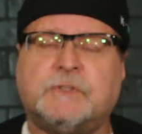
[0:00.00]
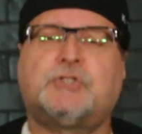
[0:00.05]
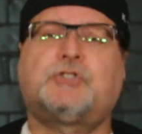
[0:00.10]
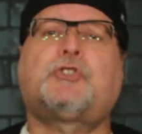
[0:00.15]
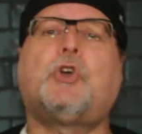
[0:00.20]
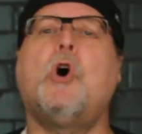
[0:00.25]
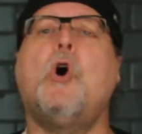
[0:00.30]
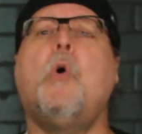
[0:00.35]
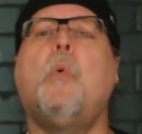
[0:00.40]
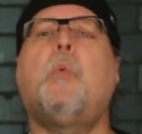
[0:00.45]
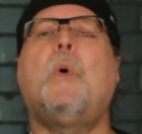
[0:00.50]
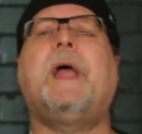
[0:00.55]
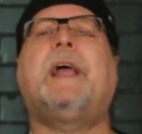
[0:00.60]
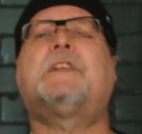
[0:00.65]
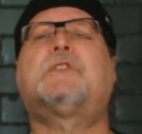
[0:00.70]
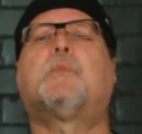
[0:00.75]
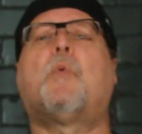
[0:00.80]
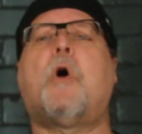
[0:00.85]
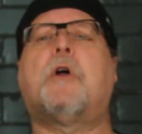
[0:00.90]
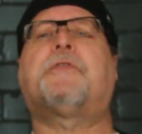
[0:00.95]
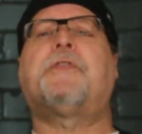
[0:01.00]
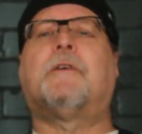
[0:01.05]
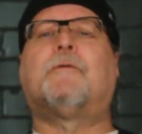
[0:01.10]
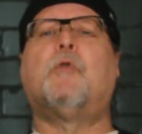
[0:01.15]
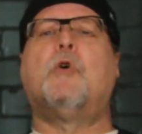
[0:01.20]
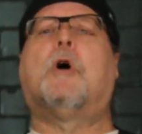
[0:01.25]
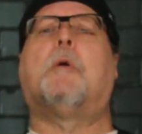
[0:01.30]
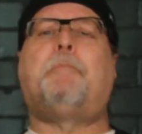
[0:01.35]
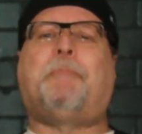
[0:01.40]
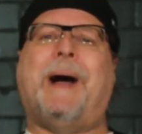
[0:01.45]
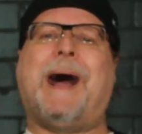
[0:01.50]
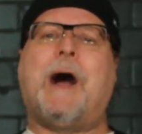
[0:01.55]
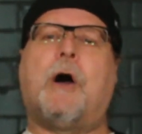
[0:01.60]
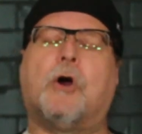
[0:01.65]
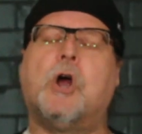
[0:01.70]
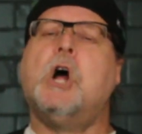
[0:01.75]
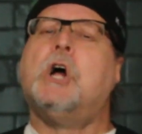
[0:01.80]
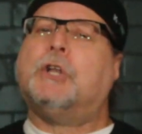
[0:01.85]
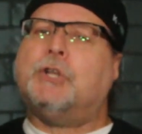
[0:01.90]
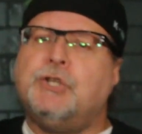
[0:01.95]
2 weeks worth of
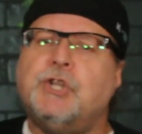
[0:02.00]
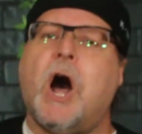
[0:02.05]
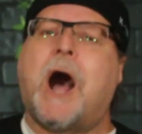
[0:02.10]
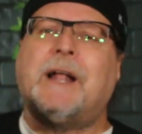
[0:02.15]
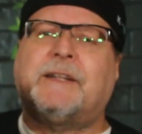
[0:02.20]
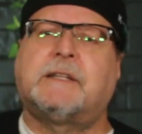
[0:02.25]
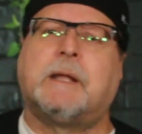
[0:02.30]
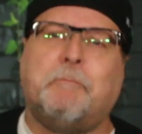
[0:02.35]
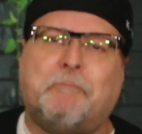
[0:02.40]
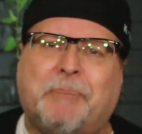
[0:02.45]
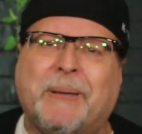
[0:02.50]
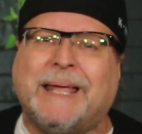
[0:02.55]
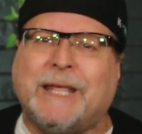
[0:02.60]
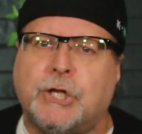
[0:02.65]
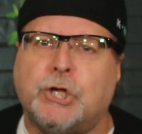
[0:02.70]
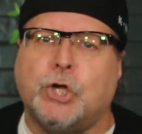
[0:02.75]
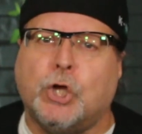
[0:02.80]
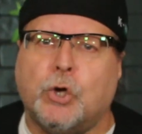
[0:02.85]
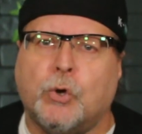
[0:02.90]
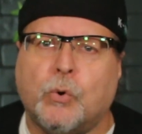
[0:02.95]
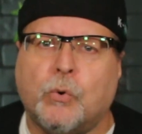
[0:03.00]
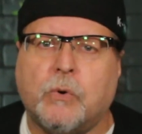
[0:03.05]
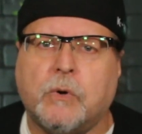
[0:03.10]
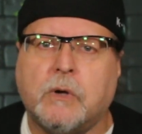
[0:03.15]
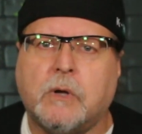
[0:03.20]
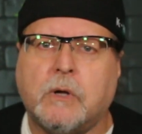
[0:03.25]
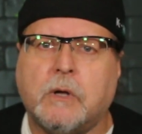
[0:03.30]
willpower not to beat you.